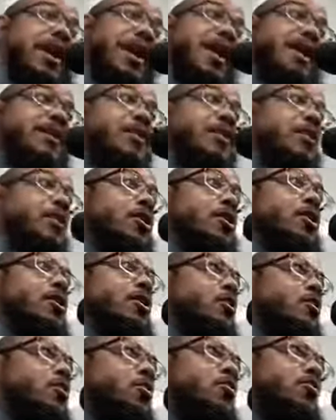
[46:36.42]
hey,
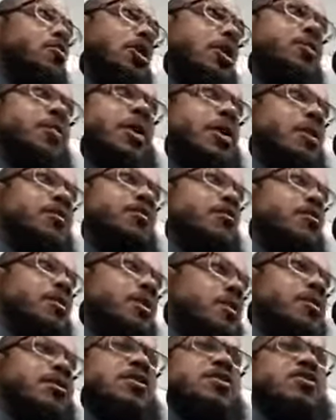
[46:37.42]
you know, what about
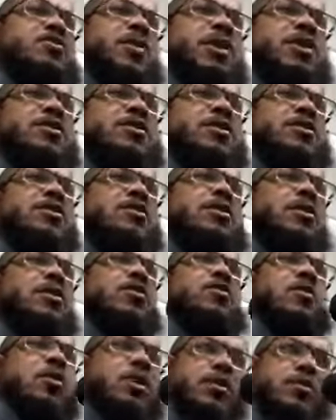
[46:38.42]
this situation?
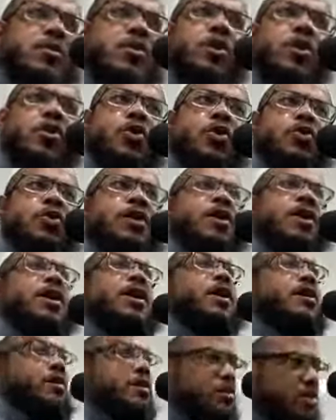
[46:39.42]
What have you heard?
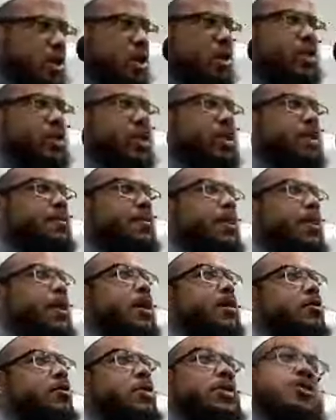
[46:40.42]
And they're talking.
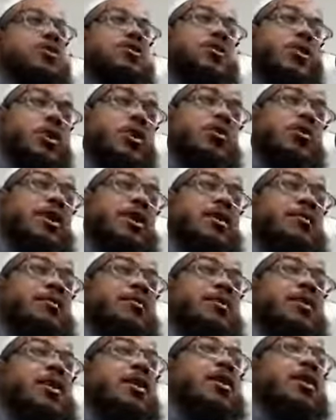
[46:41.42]
And so he's learning
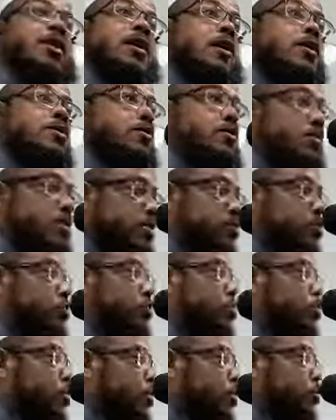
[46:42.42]
uh,
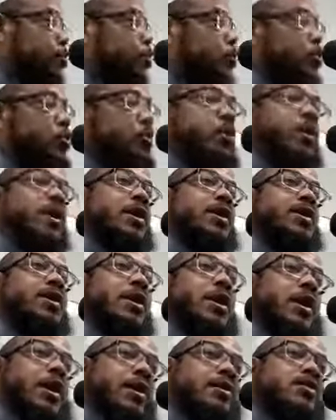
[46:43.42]
this, you know, through
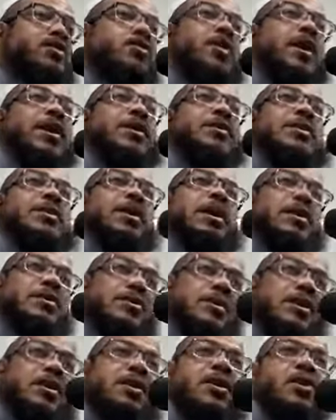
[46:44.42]
uh, interacting
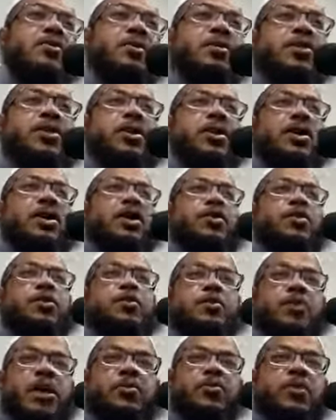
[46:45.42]
and dealing with,
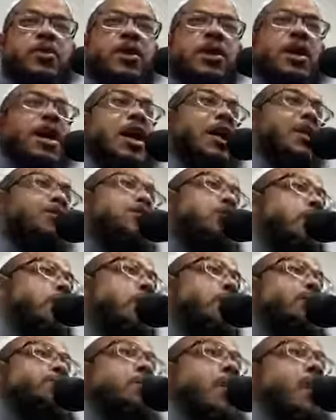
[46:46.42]
with people. And I'm sure
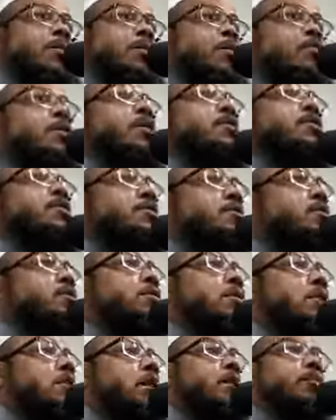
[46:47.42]
he's probably run
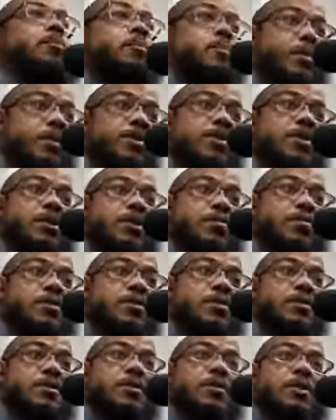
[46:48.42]
into
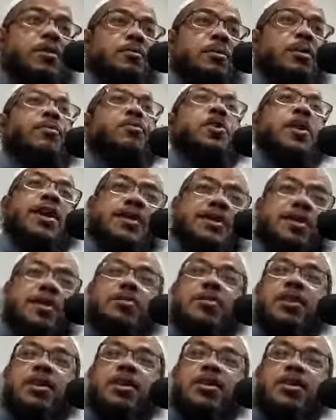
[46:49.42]
Muslims, people that
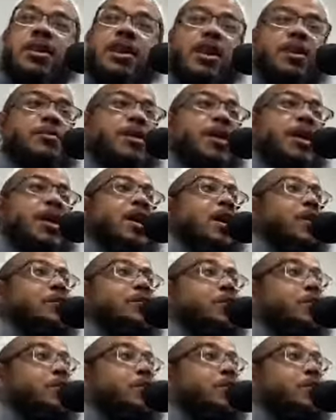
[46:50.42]
accepted Islam. I'm